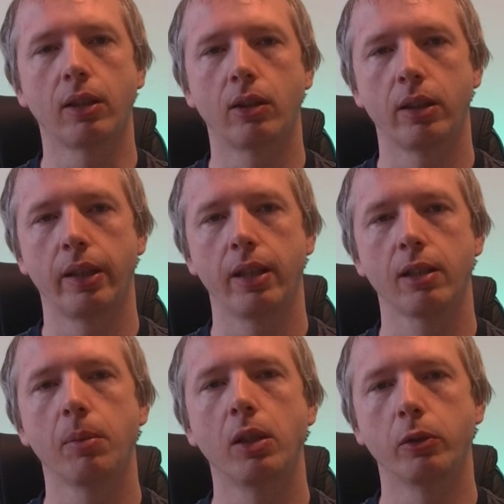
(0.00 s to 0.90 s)

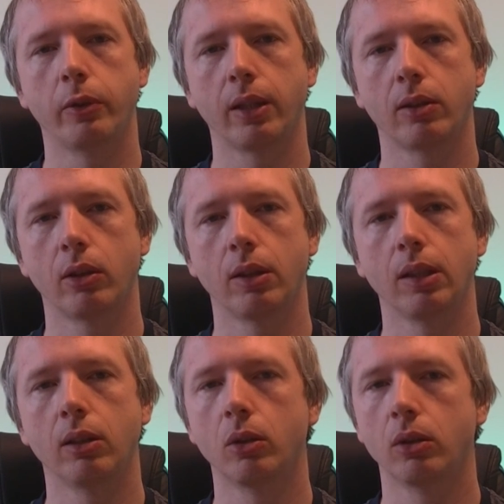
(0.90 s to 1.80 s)
recorders manufactured
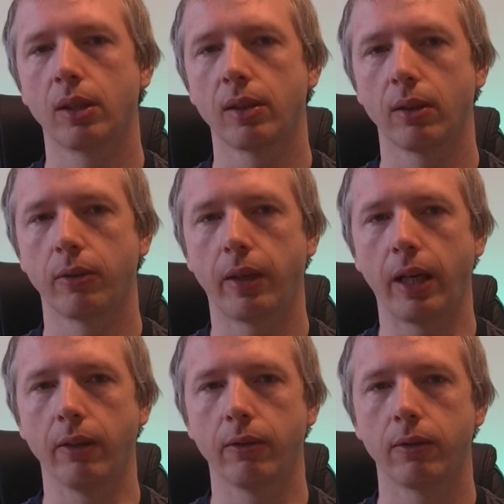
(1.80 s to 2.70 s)
in
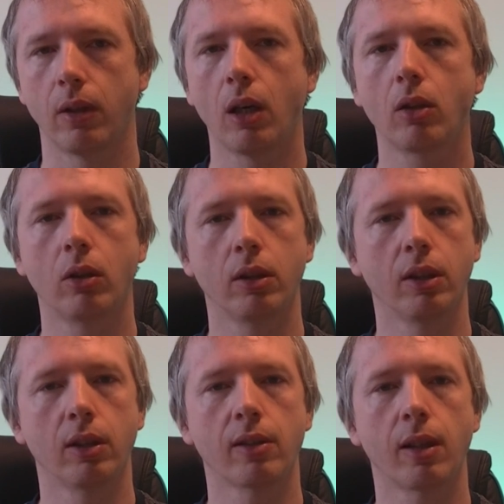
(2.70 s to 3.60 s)
2005.
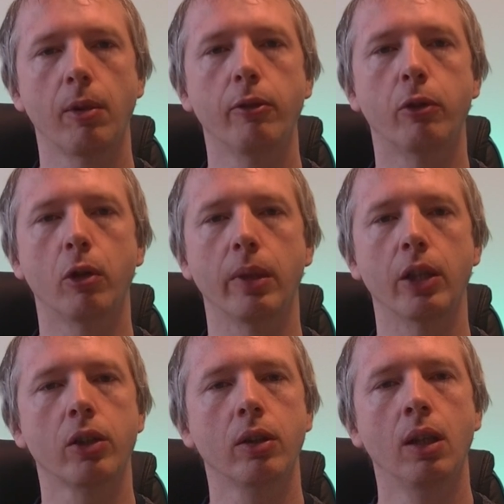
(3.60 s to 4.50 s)
According to some
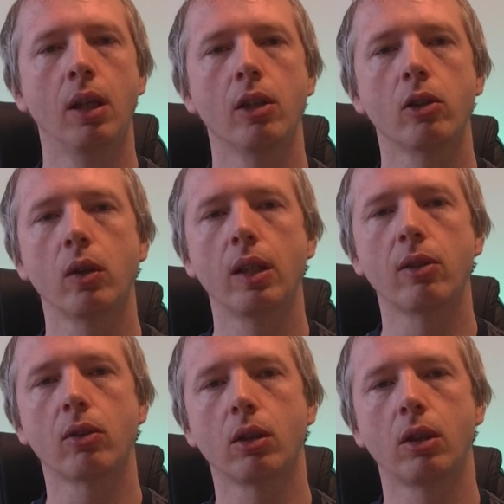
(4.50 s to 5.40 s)
information, Sony
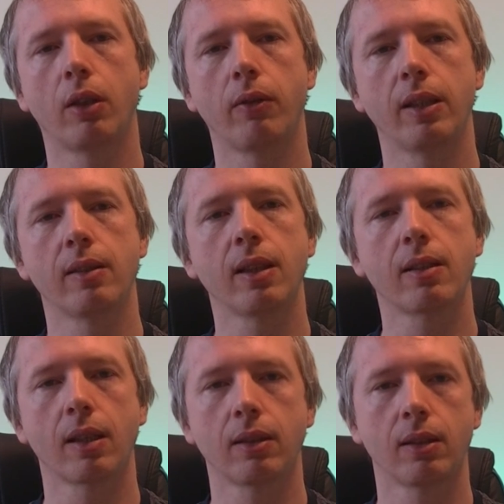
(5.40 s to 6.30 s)
sold roughly
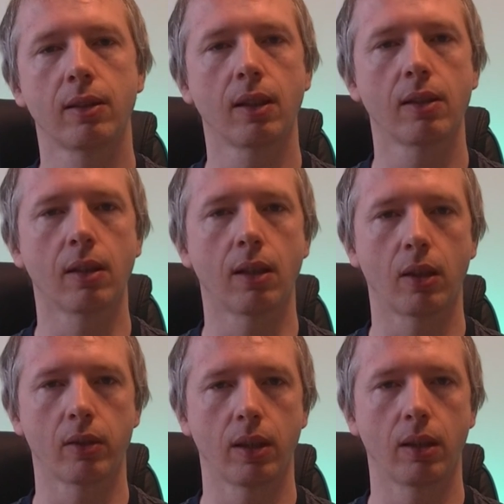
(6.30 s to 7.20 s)

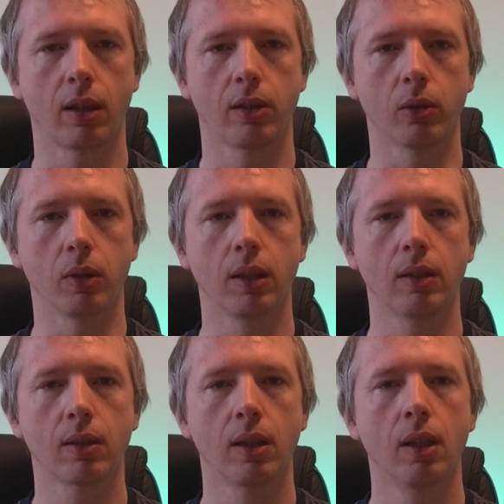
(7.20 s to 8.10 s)
660,000 DAT
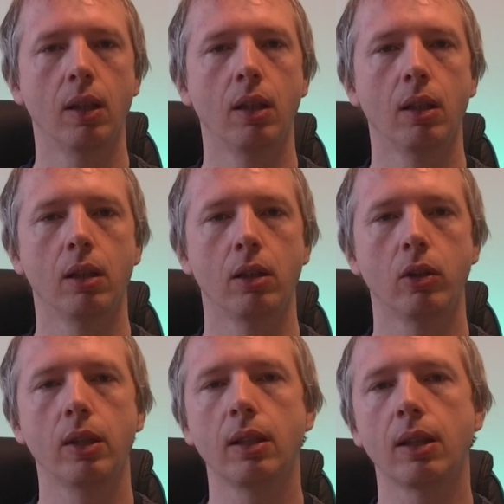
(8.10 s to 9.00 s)
units
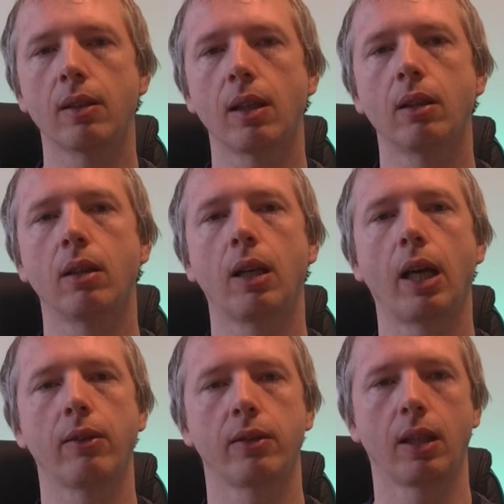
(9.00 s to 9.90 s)
during its entire
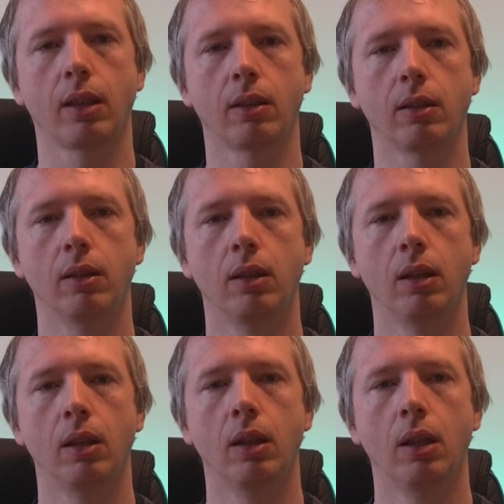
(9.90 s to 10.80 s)
life cycle.
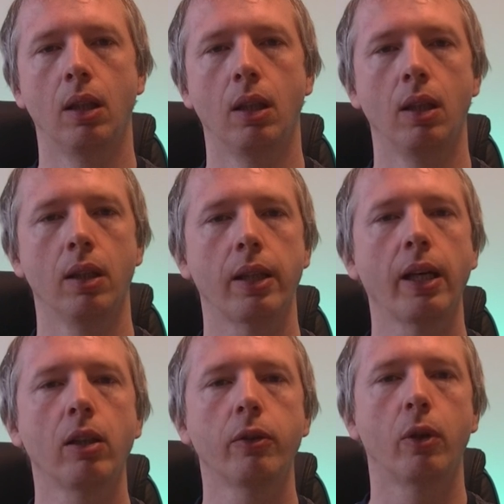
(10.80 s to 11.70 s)

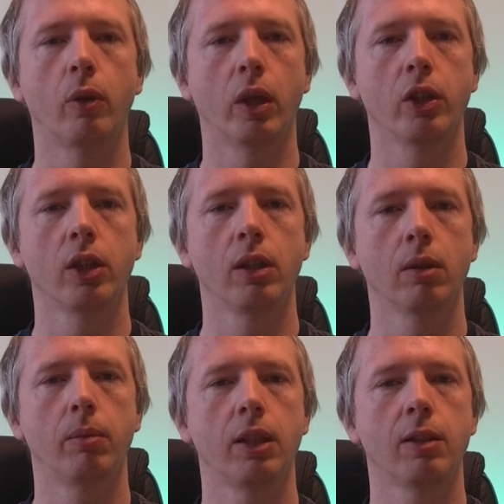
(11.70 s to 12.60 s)
Thank you for watching,
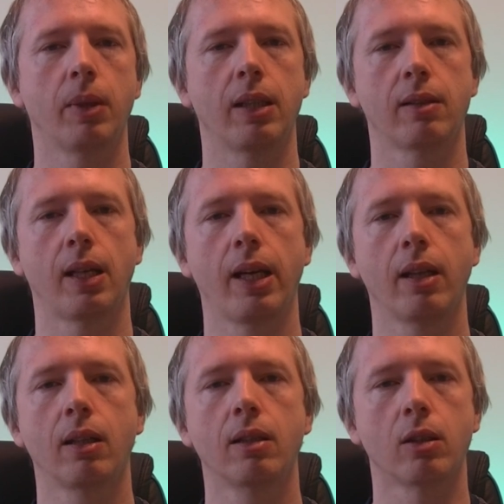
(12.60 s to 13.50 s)
please press
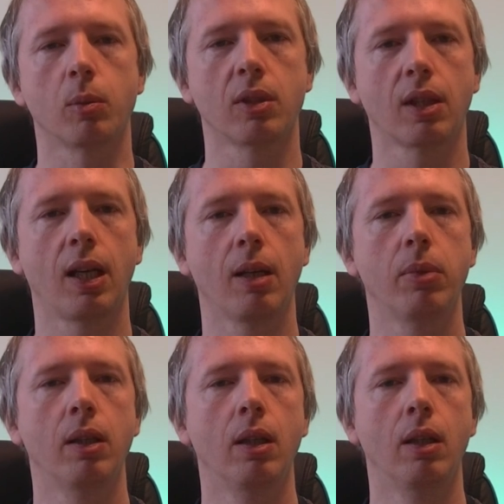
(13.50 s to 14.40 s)
like,
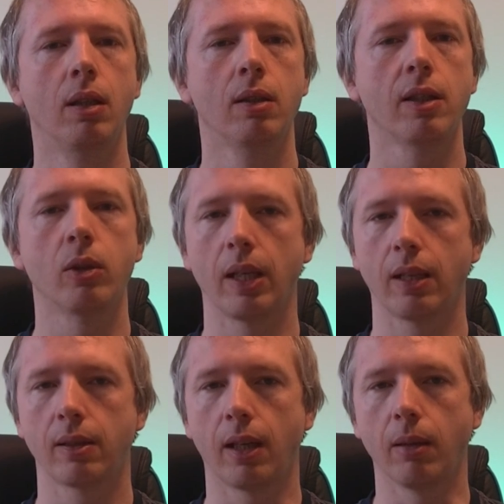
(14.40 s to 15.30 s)
subscribe, see you
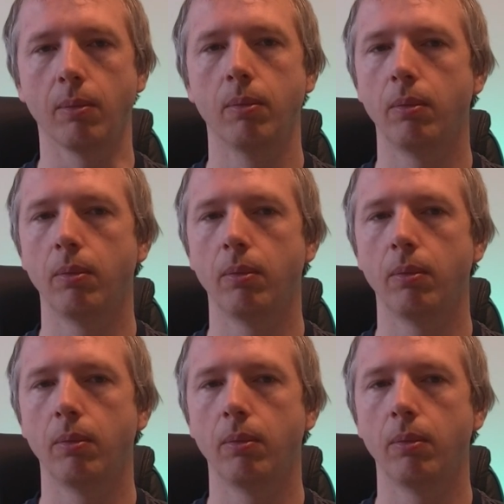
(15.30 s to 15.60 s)
next time,